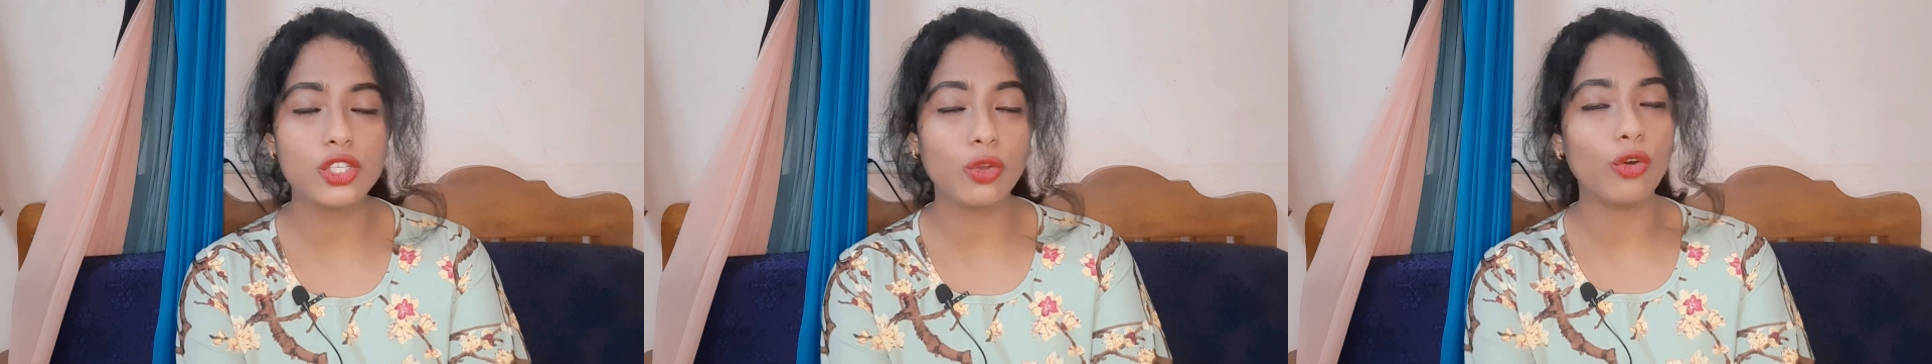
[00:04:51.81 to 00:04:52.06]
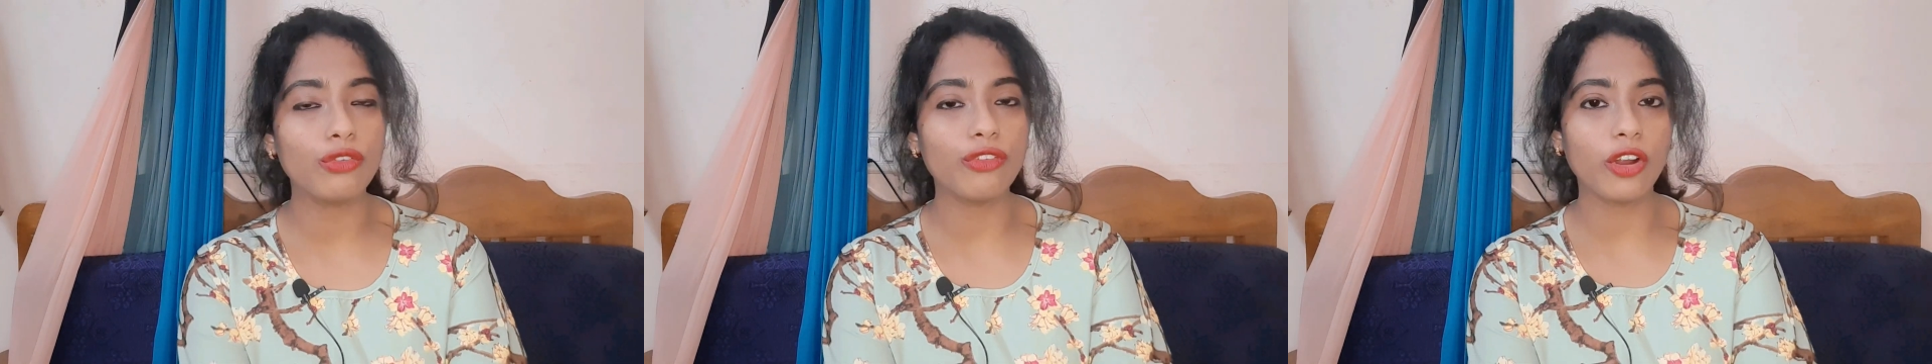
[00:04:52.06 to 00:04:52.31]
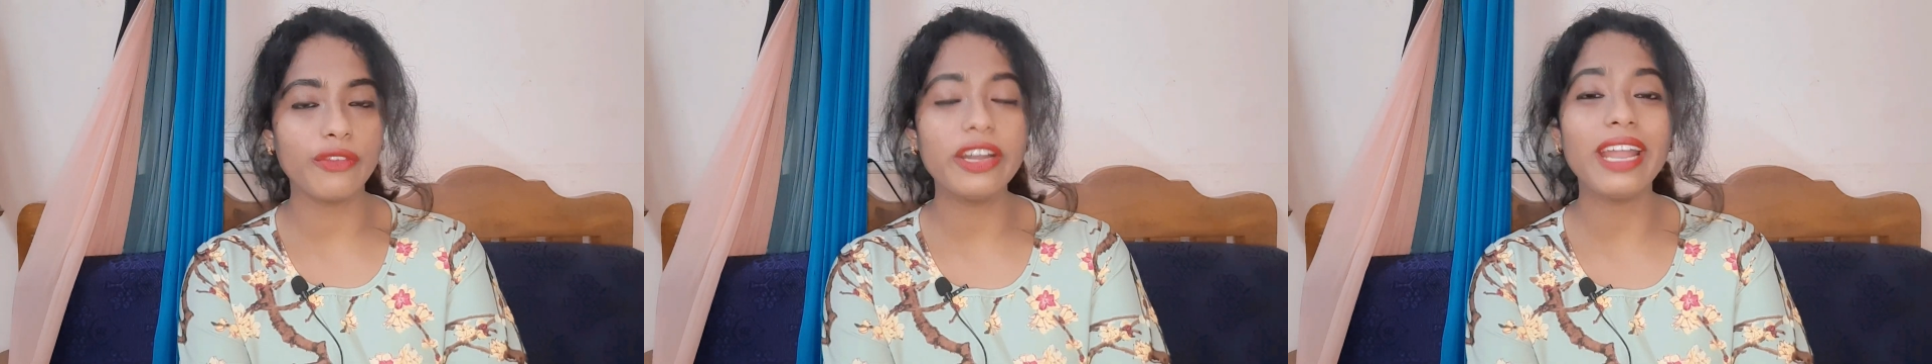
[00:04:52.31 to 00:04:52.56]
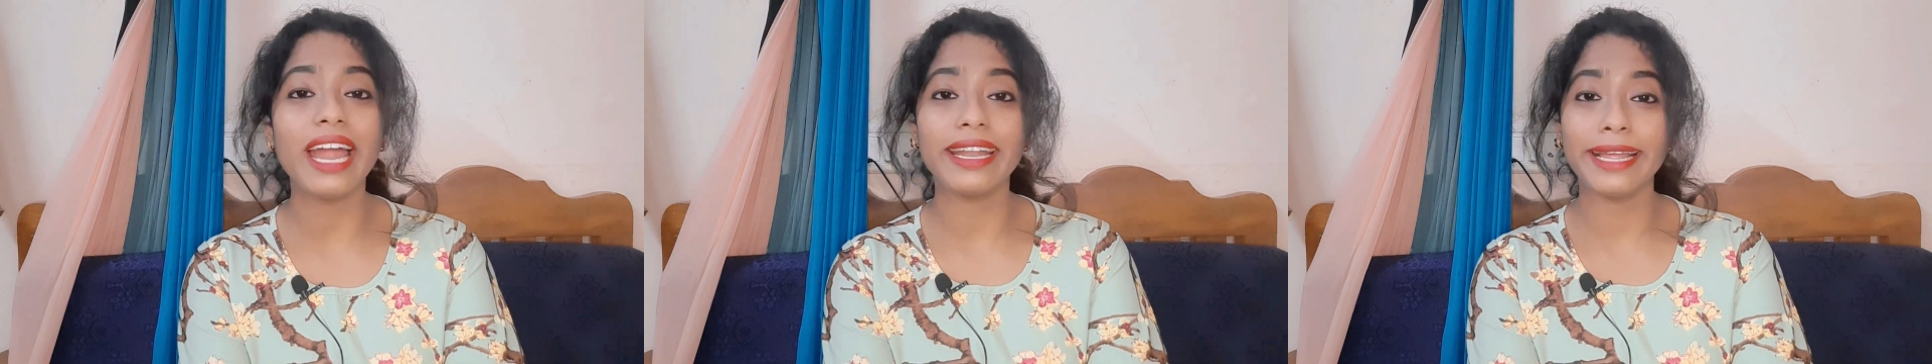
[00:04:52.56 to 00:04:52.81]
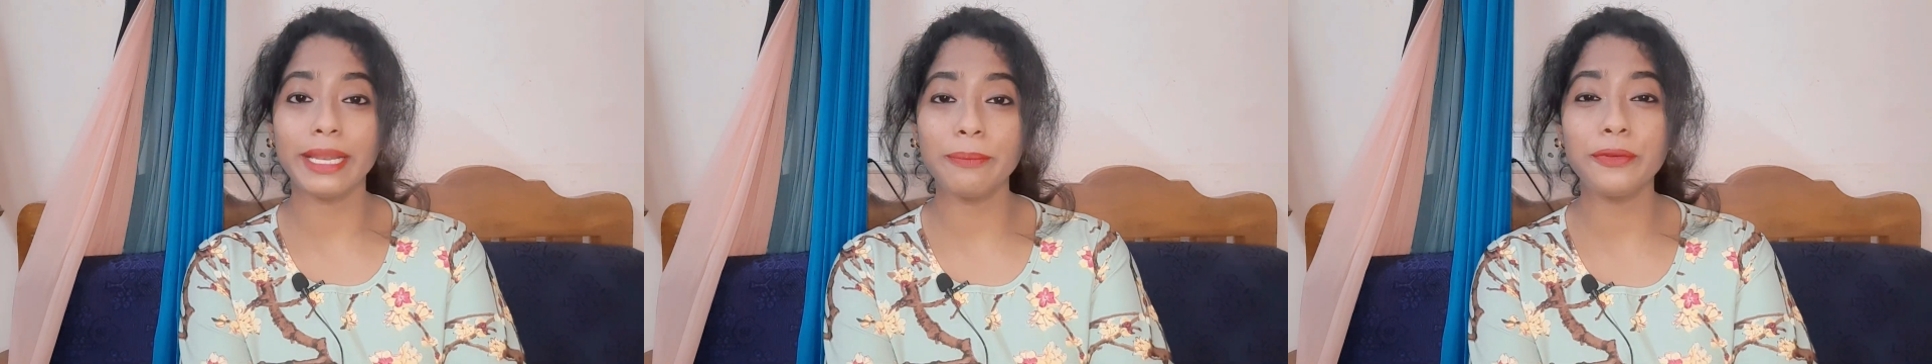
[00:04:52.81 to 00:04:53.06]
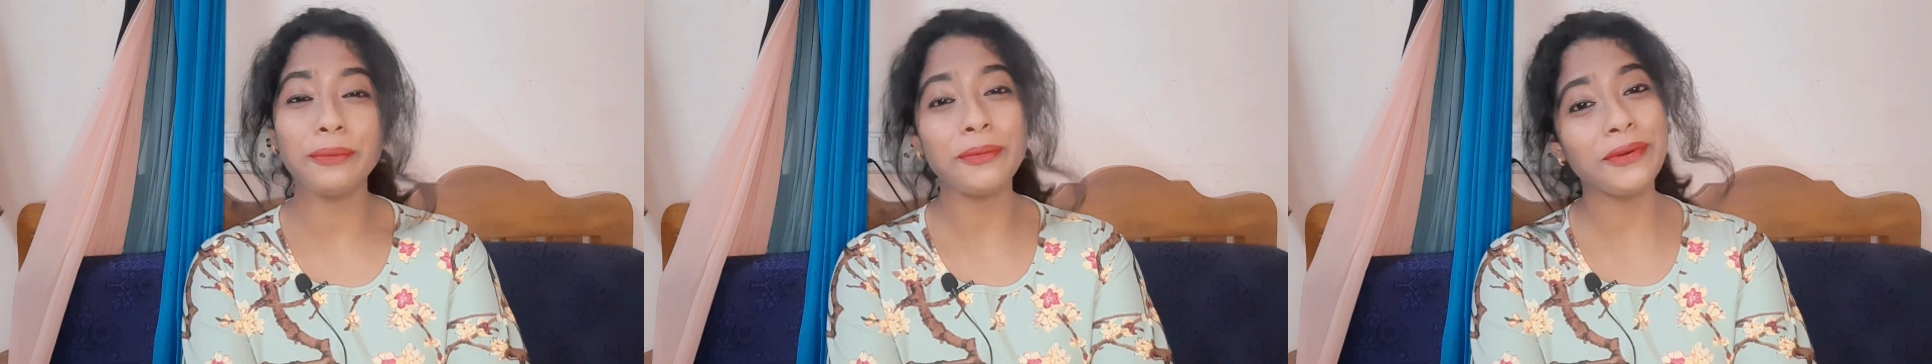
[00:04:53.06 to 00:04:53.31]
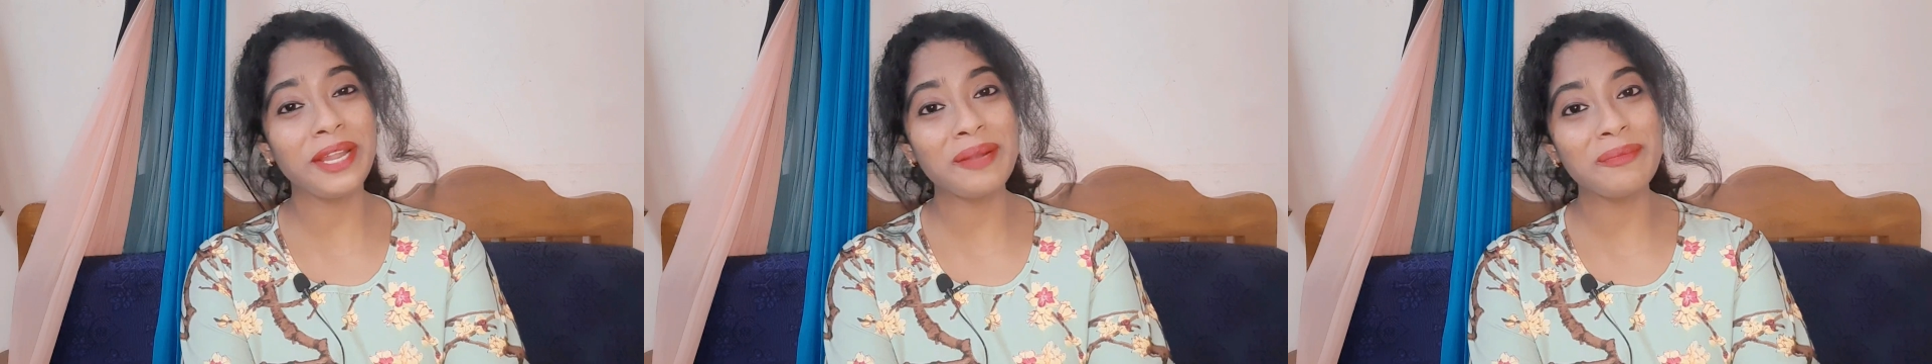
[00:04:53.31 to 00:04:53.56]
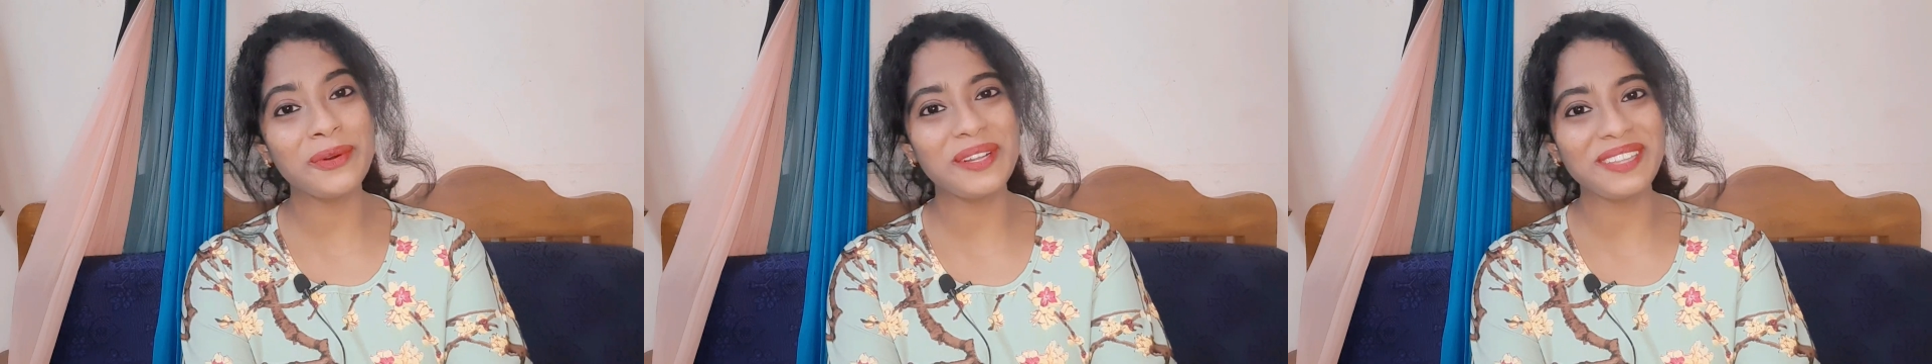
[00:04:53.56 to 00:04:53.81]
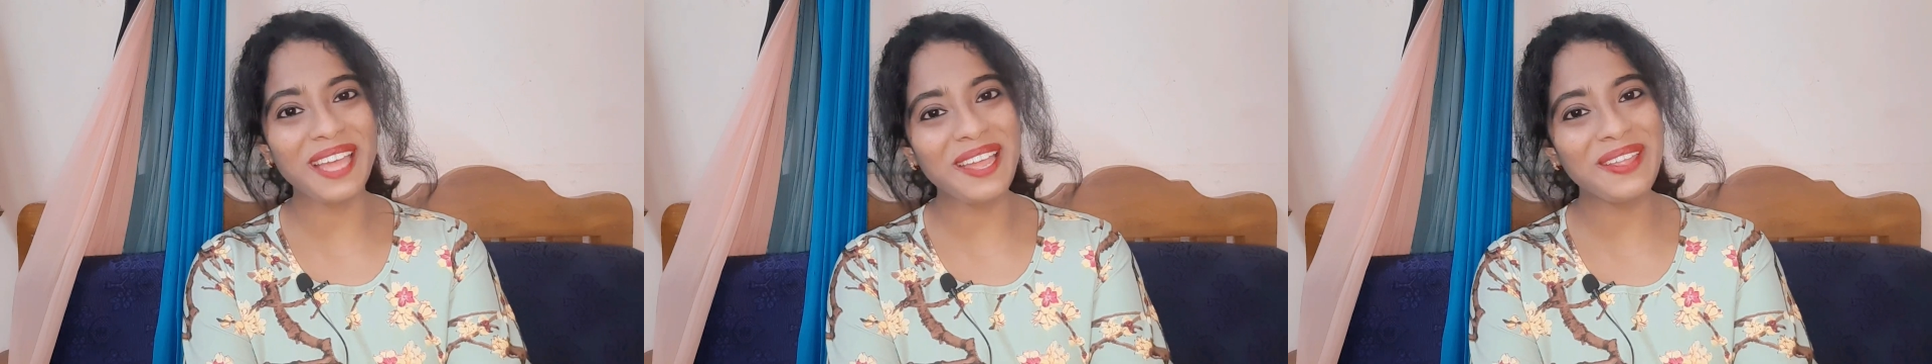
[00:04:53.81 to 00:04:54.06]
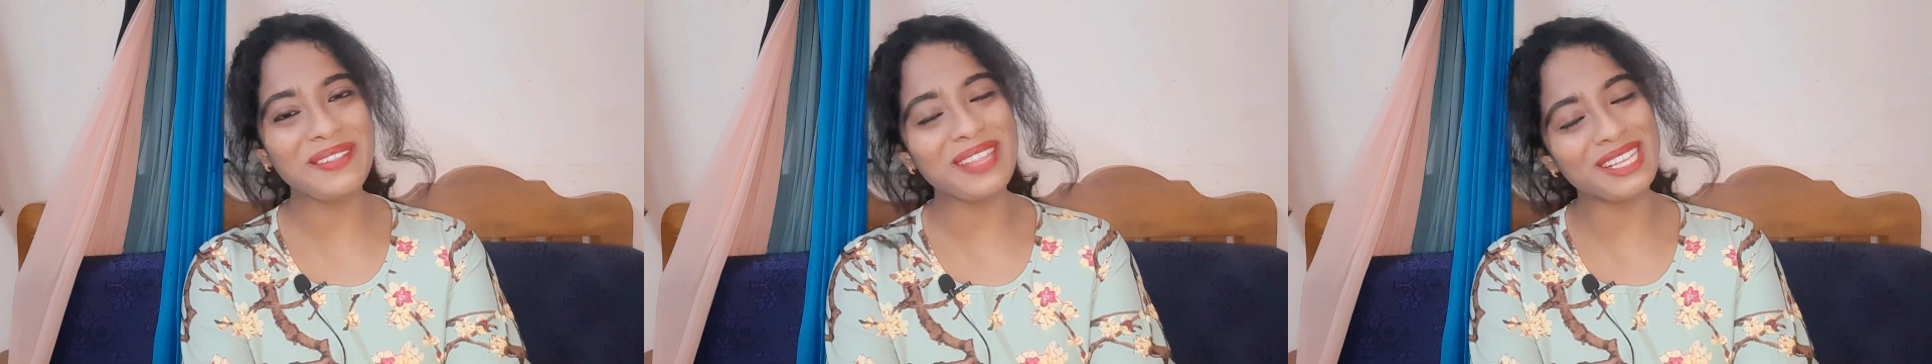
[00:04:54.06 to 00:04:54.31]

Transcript: to go forward and help you more and more. Thank you.